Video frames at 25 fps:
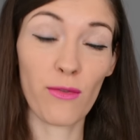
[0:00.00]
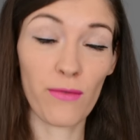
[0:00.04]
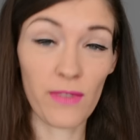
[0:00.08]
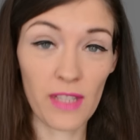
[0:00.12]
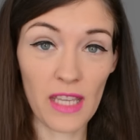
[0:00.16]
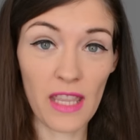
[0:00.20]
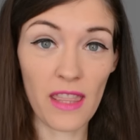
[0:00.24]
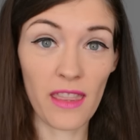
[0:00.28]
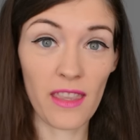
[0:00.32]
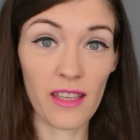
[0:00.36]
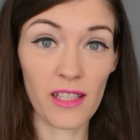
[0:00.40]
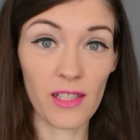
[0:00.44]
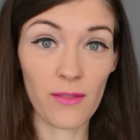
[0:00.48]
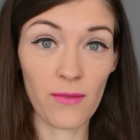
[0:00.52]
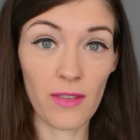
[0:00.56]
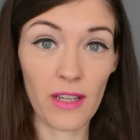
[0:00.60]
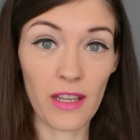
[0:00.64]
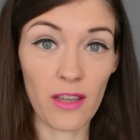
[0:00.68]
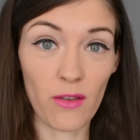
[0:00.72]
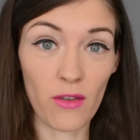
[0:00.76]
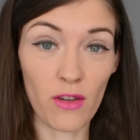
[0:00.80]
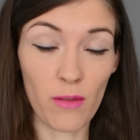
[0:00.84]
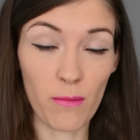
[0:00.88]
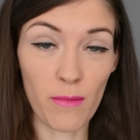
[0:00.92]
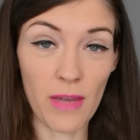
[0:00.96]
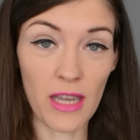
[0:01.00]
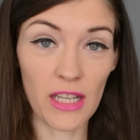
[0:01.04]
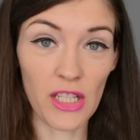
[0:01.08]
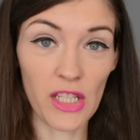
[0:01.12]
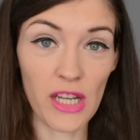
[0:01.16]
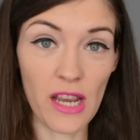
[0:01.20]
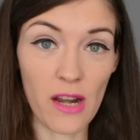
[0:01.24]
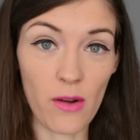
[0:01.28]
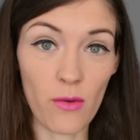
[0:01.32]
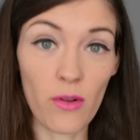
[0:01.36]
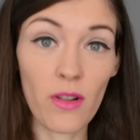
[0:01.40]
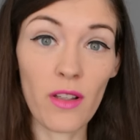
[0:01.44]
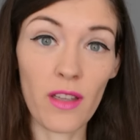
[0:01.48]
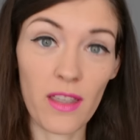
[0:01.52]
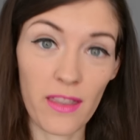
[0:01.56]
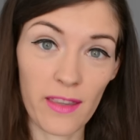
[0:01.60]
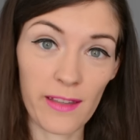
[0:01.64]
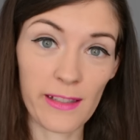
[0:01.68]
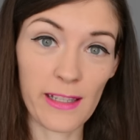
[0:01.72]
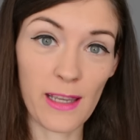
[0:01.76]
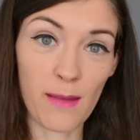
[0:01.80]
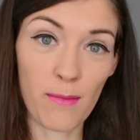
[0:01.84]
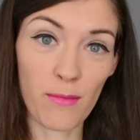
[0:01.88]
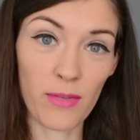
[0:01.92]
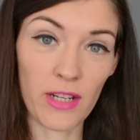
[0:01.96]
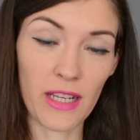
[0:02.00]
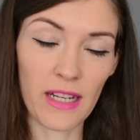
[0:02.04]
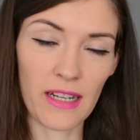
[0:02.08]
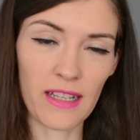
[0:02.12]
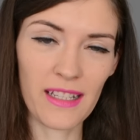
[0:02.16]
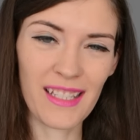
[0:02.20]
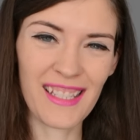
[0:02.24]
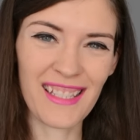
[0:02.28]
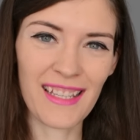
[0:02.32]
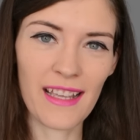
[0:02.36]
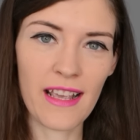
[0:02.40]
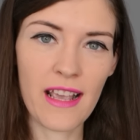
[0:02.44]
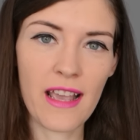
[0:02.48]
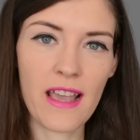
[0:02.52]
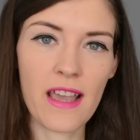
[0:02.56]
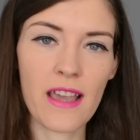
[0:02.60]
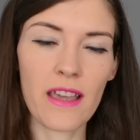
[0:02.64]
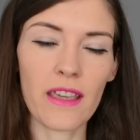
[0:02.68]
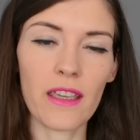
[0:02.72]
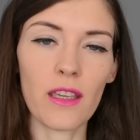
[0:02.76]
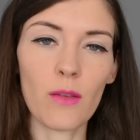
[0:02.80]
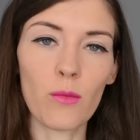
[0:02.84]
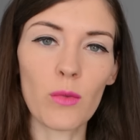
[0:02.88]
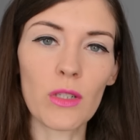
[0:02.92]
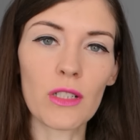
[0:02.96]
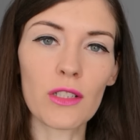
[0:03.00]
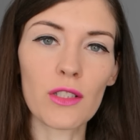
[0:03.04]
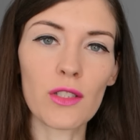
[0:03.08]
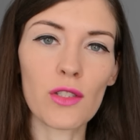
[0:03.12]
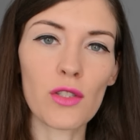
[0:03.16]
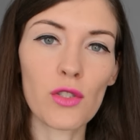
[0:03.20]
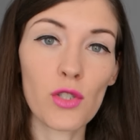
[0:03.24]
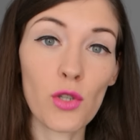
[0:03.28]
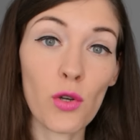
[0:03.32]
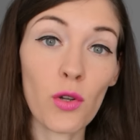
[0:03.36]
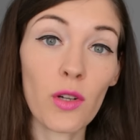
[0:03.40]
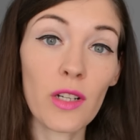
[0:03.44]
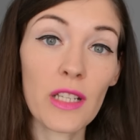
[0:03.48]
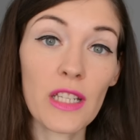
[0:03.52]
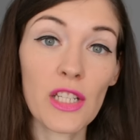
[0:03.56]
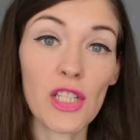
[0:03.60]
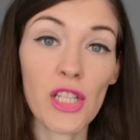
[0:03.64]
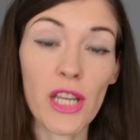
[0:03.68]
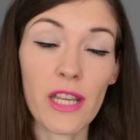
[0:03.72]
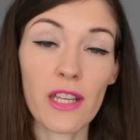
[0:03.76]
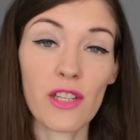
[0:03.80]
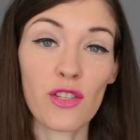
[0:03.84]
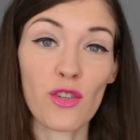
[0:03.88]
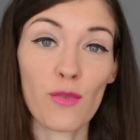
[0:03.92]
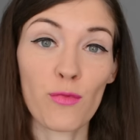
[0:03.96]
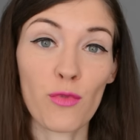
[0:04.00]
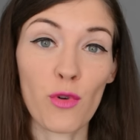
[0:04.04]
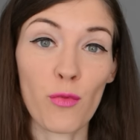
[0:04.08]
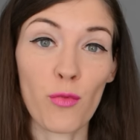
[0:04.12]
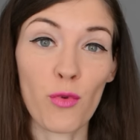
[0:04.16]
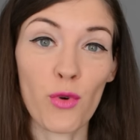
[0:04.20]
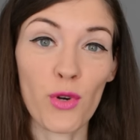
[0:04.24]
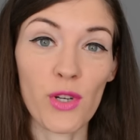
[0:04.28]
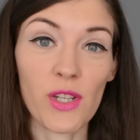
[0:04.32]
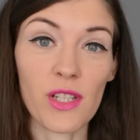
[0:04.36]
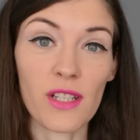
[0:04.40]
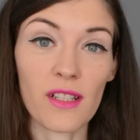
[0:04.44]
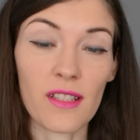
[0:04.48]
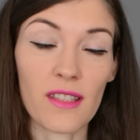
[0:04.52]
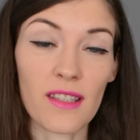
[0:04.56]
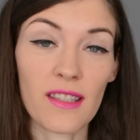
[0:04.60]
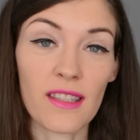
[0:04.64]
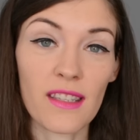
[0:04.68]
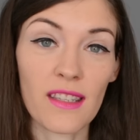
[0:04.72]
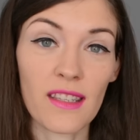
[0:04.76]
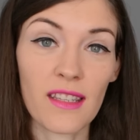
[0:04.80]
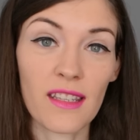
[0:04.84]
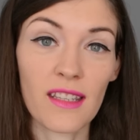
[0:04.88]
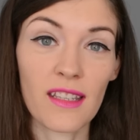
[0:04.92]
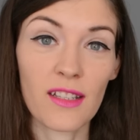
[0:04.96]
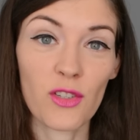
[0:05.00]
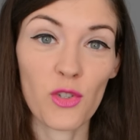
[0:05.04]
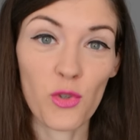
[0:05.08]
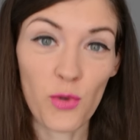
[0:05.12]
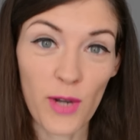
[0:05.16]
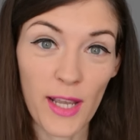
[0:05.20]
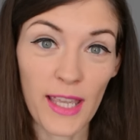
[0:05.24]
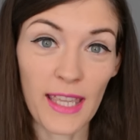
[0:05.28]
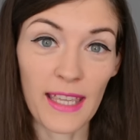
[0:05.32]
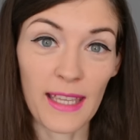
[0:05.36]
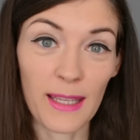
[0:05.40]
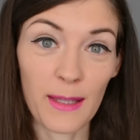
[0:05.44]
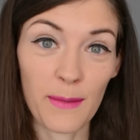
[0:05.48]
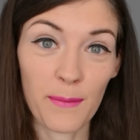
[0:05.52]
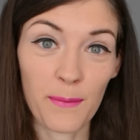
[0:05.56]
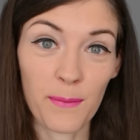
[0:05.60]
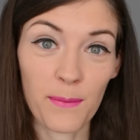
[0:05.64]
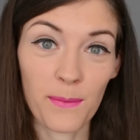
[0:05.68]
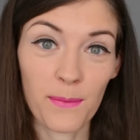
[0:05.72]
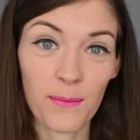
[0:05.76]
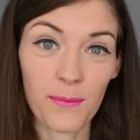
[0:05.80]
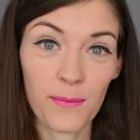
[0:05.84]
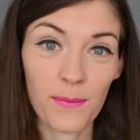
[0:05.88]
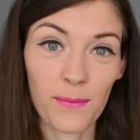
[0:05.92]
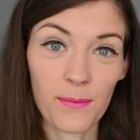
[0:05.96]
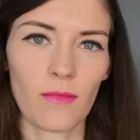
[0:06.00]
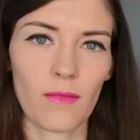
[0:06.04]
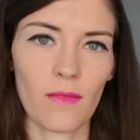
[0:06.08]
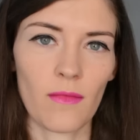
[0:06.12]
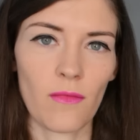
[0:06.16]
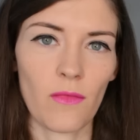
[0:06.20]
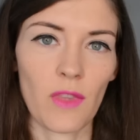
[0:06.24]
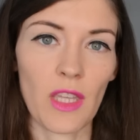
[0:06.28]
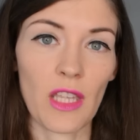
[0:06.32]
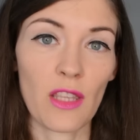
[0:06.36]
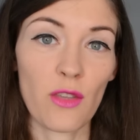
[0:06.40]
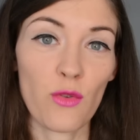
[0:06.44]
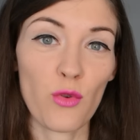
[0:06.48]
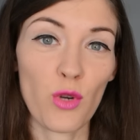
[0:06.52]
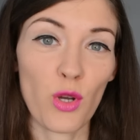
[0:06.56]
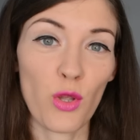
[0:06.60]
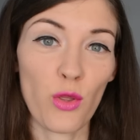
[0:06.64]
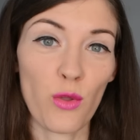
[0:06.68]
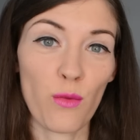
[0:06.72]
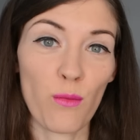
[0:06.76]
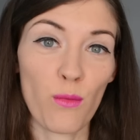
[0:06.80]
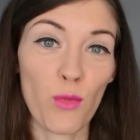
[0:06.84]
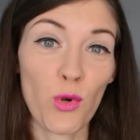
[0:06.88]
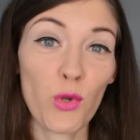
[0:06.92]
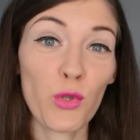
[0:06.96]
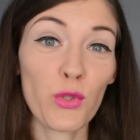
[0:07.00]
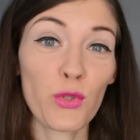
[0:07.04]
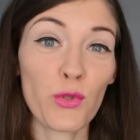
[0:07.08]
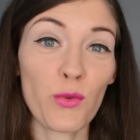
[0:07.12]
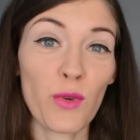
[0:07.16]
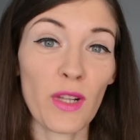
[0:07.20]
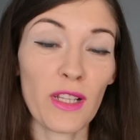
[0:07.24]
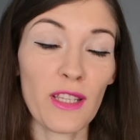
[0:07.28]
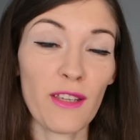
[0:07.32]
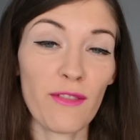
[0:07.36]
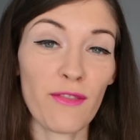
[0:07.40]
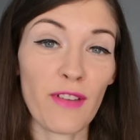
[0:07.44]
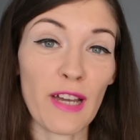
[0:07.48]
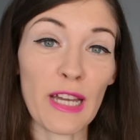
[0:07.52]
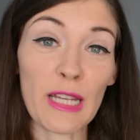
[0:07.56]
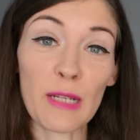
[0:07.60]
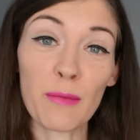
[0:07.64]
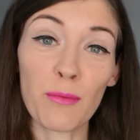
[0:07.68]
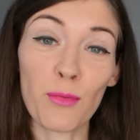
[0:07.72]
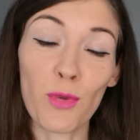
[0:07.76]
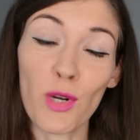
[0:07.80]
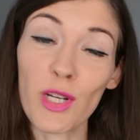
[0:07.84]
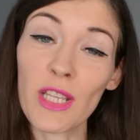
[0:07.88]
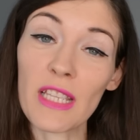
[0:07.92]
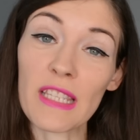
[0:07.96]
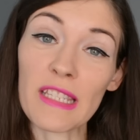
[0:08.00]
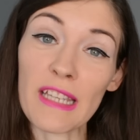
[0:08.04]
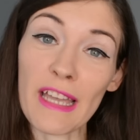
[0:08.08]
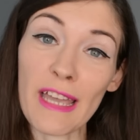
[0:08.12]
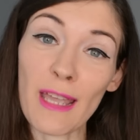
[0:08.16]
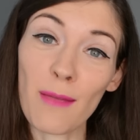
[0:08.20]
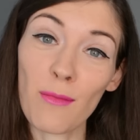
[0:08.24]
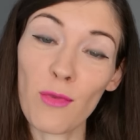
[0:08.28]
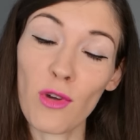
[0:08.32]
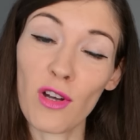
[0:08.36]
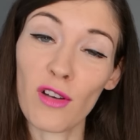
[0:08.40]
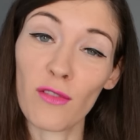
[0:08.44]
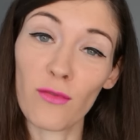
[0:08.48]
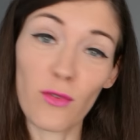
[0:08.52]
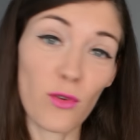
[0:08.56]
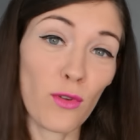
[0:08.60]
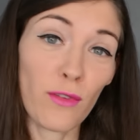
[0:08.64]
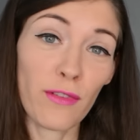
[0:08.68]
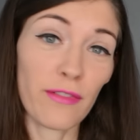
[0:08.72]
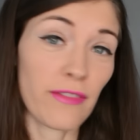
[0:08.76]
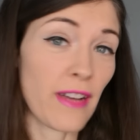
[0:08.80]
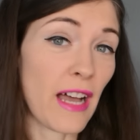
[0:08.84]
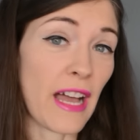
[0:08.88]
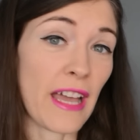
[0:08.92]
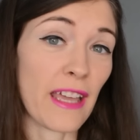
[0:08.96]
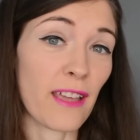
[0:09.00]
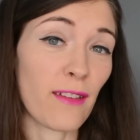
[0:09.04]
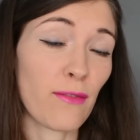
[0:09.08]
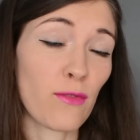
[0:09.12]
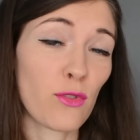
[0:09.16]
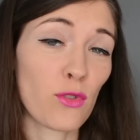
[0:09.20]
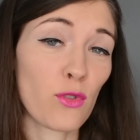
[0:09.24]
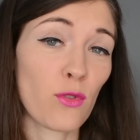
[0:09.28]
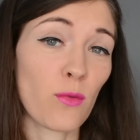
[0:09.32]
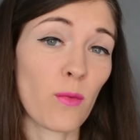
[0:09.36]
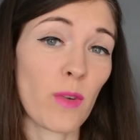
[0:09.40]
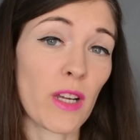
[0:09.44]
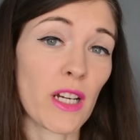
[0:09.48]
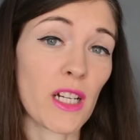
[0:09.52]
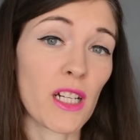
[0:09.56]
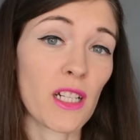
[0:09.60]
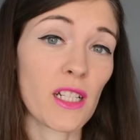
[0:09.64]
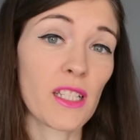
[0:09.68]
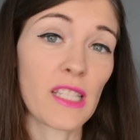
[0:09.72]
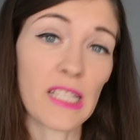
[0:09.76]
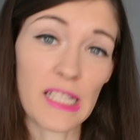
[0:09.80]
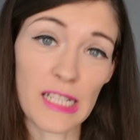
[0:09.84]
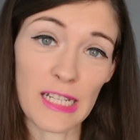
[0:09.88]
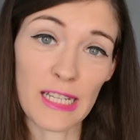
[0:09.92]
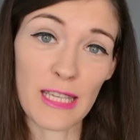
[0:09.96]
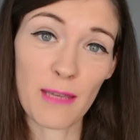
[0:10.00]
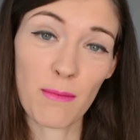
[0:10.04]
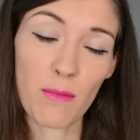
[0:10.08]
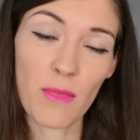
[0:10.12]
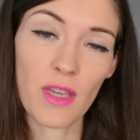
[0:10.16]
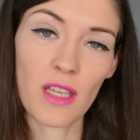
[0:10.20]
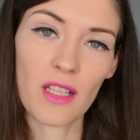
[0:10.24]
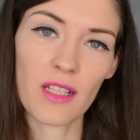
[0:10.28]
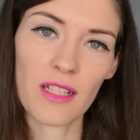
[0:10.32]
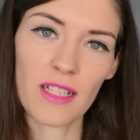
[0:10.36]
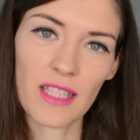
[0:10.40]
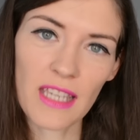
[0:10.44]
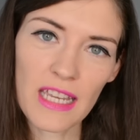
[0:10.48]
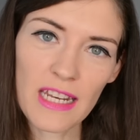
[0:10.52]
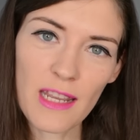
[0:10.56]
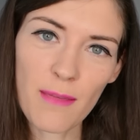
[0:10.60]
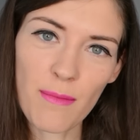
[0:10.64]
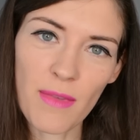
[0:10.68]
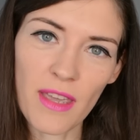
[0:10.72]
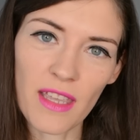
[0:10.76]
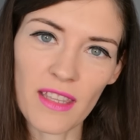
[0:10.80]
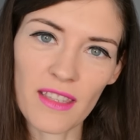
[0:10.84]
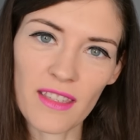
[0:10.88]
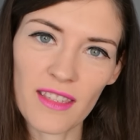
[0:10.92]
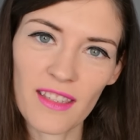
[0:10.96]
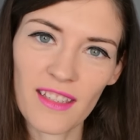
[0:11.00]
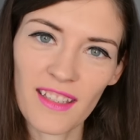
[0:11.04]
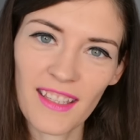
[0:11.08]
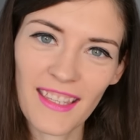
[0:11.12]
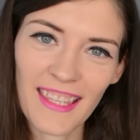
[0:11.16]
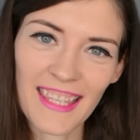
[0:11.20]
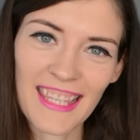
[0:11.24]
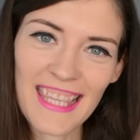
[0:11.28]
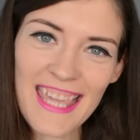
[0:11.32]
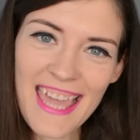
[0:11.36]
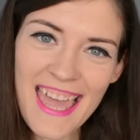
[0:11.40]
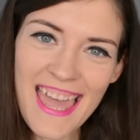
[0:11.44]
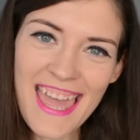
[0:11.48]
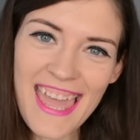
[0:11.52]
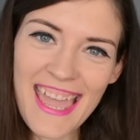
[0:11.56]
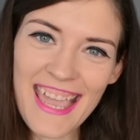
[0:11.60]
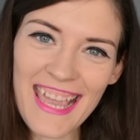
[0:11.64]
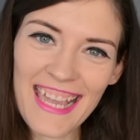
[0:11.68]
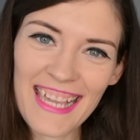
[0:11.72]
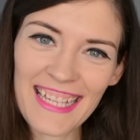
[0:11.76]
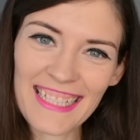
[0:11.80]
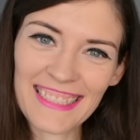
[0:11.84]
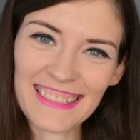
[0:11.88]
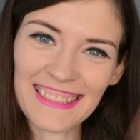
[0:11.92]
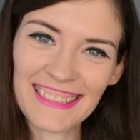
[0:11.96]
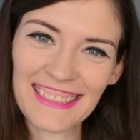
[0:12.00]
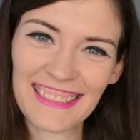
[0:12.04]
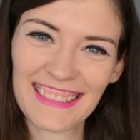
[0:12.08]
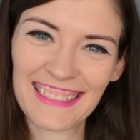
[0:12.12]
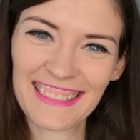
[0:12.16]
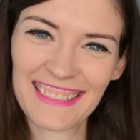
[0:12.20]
you've seen this video on my channel in the same playlist, it will totally change your proportions. Try it. Then you are the most qualified body type of all five to wear slim and skinny pants. Yay!